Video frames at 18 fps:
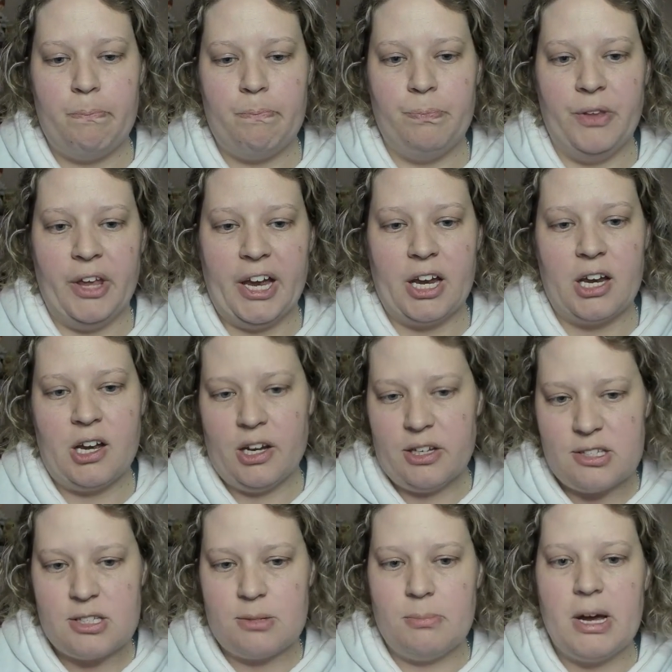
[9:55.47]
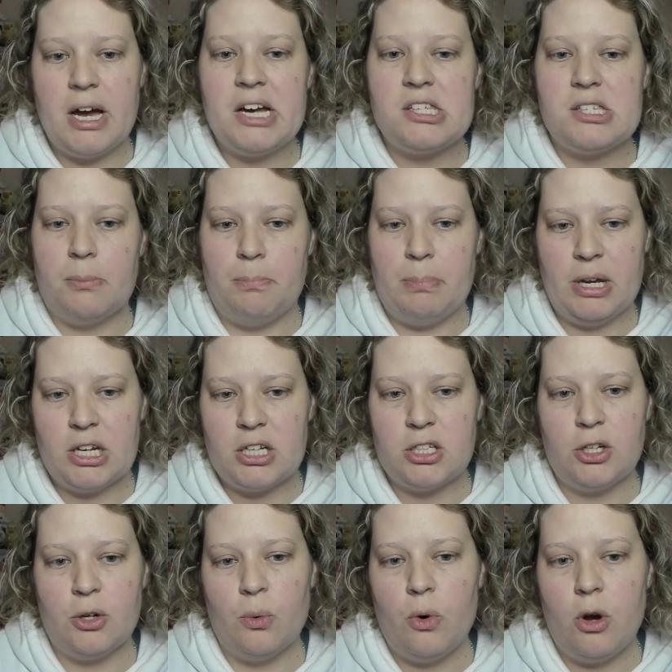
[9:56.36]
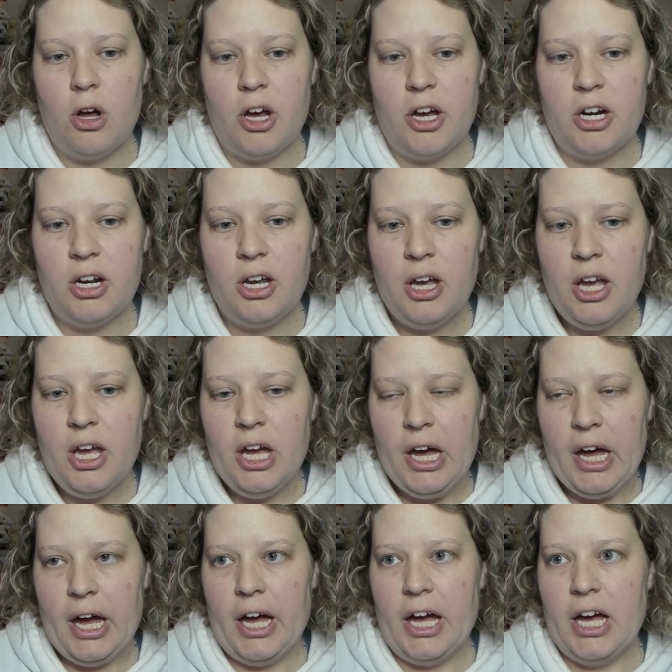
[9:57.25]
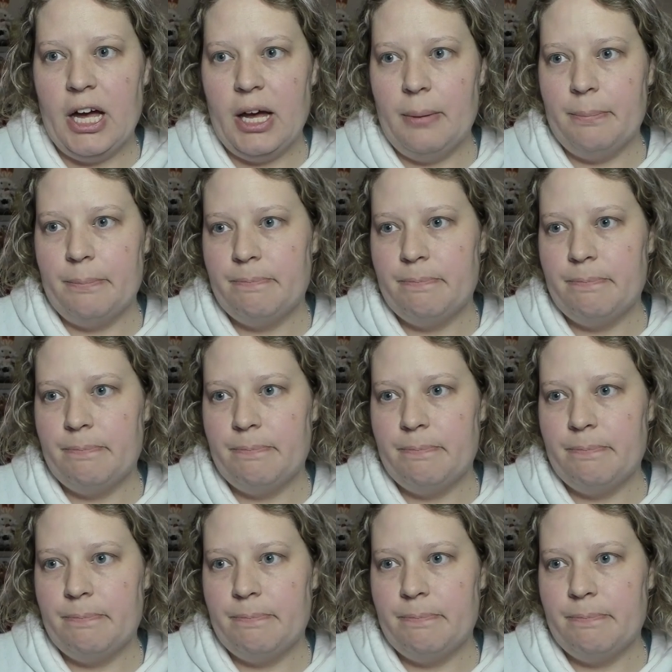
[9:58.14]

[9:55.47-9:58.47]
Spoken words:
like customize and pick your wand. I